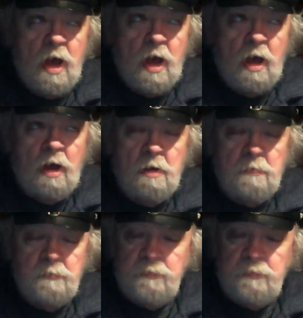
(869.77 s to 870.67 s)

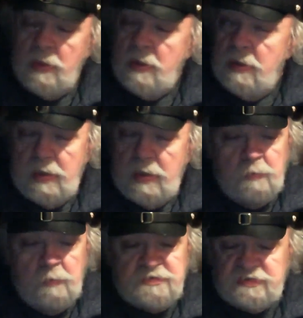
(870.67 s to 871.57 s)

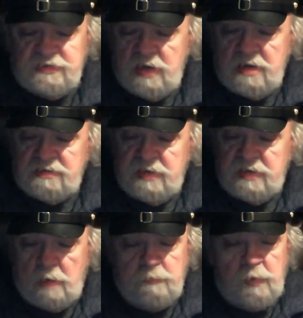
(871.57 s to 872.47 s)
It was just
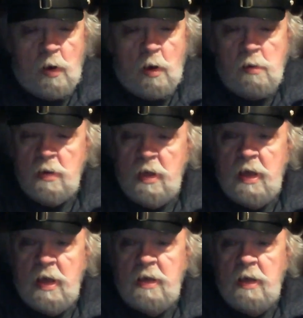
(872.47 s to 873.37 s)
a ball.
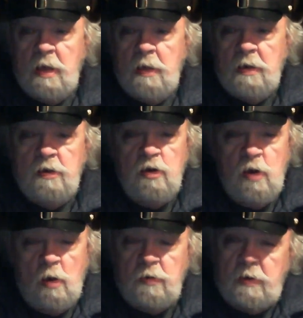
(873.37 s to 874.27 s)

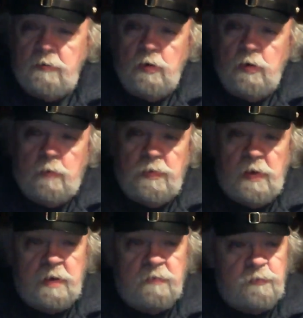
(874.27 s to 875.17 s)
No, you could
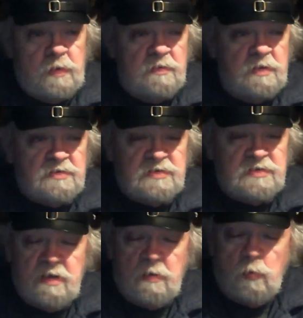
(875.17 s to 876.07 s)
play in 3 of these
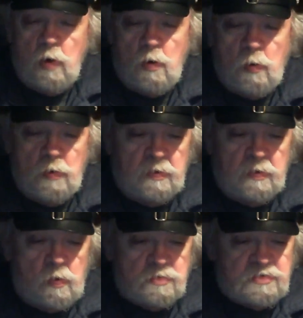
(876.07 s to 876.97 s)
in a row, and
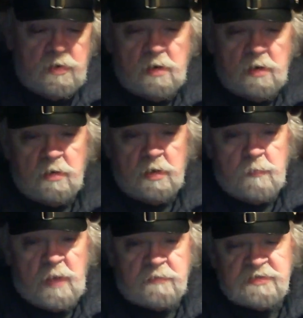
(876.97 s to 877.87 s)
of course they're not going to
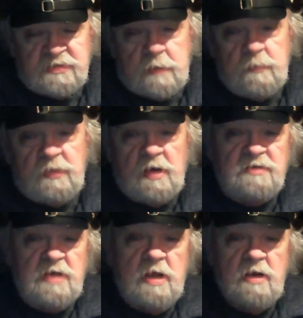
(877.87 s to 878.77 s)
come out the same
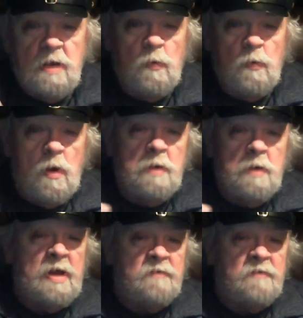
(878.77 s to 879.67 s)
because number 1, I'm
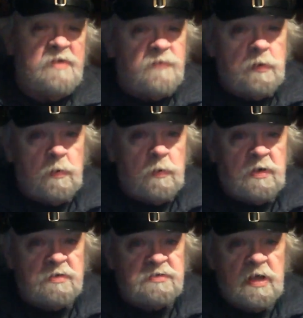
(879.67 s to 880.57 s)
going to have different
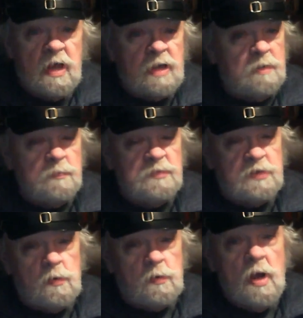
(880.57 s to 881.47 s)
ingredients, and number
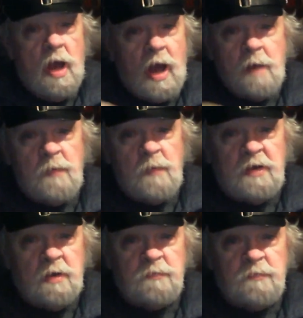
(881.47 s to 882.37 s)
2, I'm
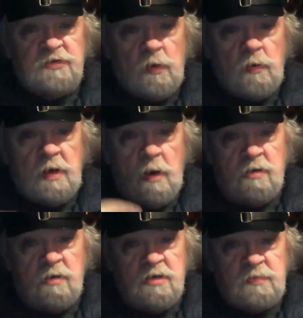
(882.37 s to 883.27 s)
making up the story
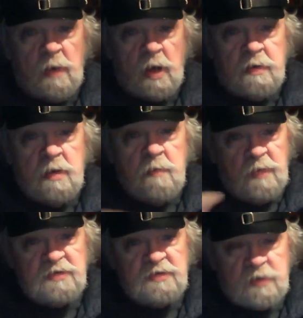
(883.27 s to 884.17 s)
on the spot
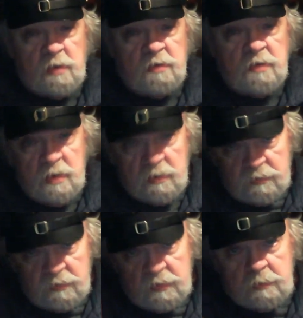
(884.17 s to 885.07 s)
based on
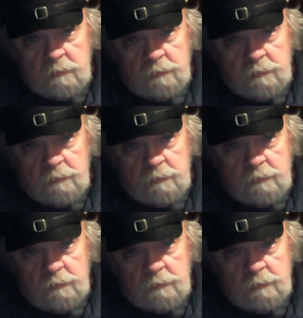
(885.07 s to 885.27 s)
the